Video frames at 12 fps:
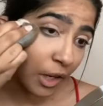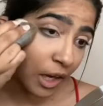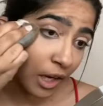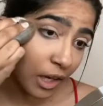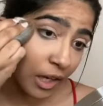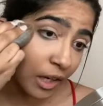
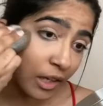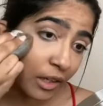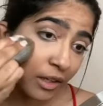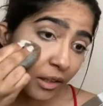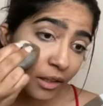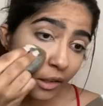
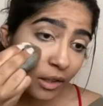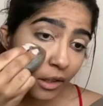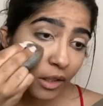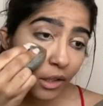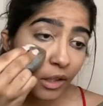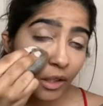I
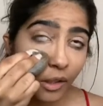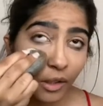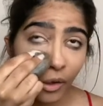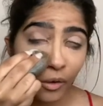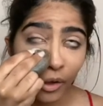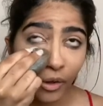
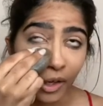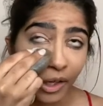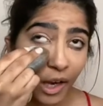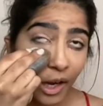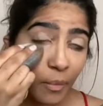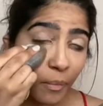don't know. I
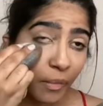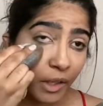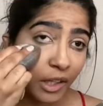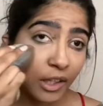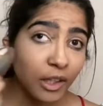kind of miss